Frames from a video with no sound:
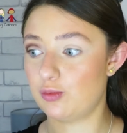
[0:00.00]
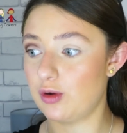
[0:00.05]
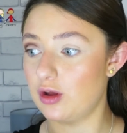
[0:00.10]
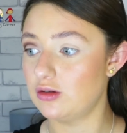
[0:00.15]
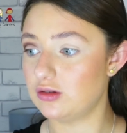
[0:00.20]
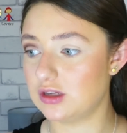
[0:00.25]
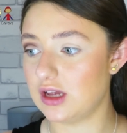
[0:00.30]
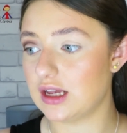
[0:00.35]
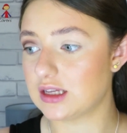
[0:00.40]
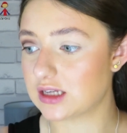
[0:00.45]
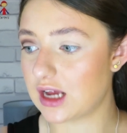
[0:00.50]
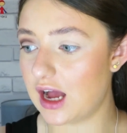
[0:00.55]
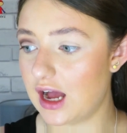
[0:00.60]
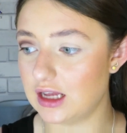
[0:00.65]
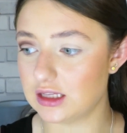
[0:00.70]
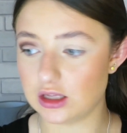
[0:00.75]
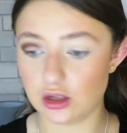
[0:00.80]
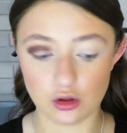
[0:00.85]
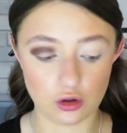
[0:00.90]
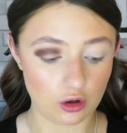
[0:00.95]
process
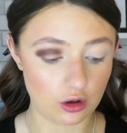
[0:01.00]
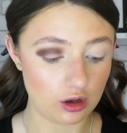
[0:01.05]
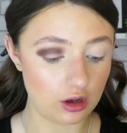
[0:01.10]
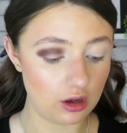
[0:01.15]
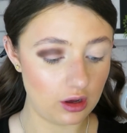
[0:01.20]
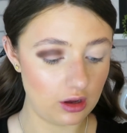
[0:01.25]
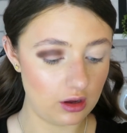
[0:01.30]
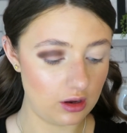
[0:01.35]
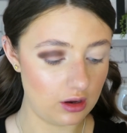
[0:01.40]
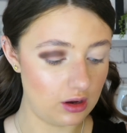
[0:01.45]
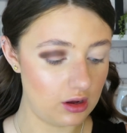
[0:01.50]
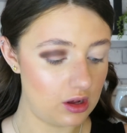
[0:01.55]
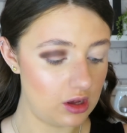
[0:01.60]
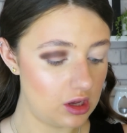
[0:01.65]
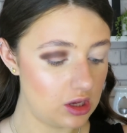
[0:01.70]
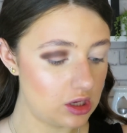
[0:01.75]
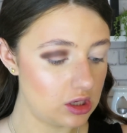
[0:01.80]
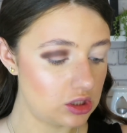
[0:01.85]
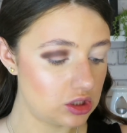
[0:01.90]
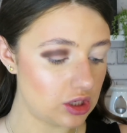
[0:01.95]
kind of look.
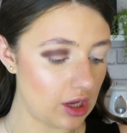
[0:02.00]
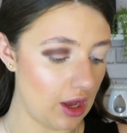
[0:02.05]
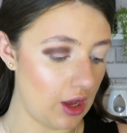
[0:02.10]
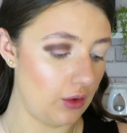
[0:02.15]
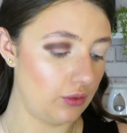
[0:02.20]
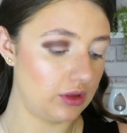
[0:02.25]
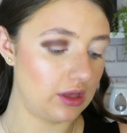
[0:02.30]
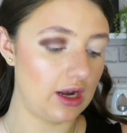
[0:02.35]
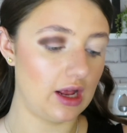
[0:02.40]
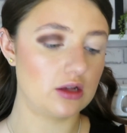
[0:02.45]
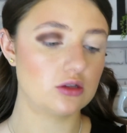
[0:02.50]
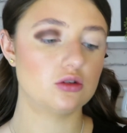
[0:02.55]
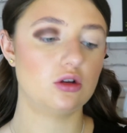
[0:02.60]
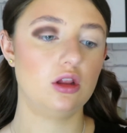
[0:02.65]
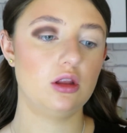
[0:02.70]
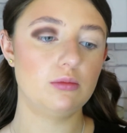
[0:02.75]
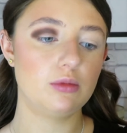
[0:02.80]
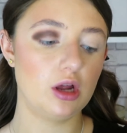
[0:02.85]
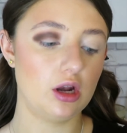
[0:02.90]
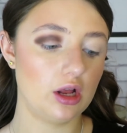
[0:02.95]
So the next
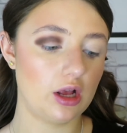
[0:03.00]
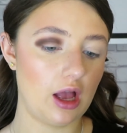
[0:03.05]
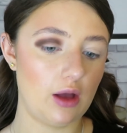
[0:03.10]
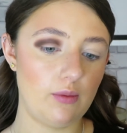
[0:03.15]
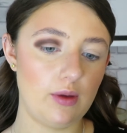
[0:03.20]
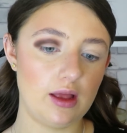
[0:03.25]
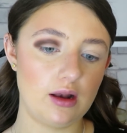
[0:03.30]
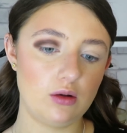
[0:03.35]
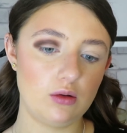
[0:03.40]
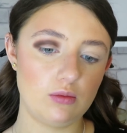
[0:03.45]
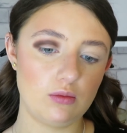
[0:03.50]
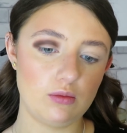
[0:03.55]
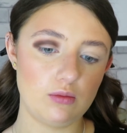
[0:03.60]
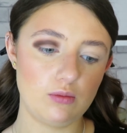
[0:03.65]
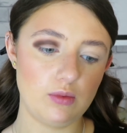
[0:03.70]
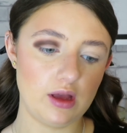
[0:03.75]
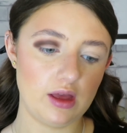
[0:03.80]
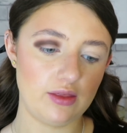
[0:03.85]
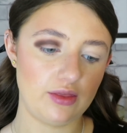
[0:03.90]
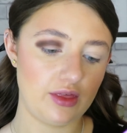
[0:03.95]
colour I'm going to go in
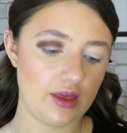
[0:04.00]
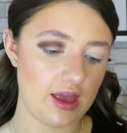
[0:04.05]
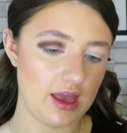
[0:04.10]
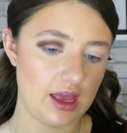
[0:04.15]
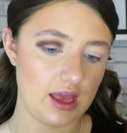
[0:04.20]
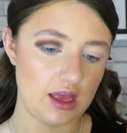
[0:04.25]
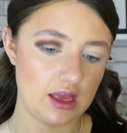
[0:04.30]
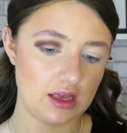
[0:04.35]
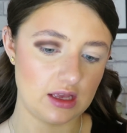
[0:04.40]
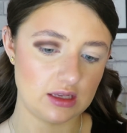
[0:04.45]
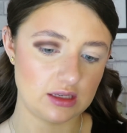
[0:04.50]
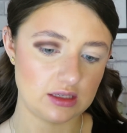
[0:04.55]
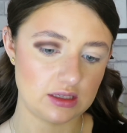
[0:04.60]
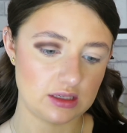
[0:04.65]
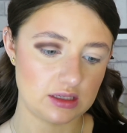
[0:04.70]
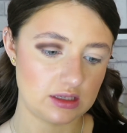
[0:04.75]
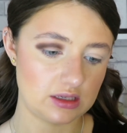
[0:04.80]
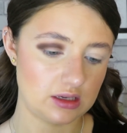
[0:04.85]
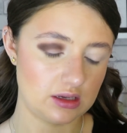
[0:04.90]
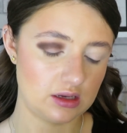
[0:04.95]
with
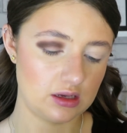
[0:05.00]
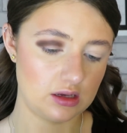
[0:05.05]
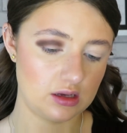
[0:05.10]
is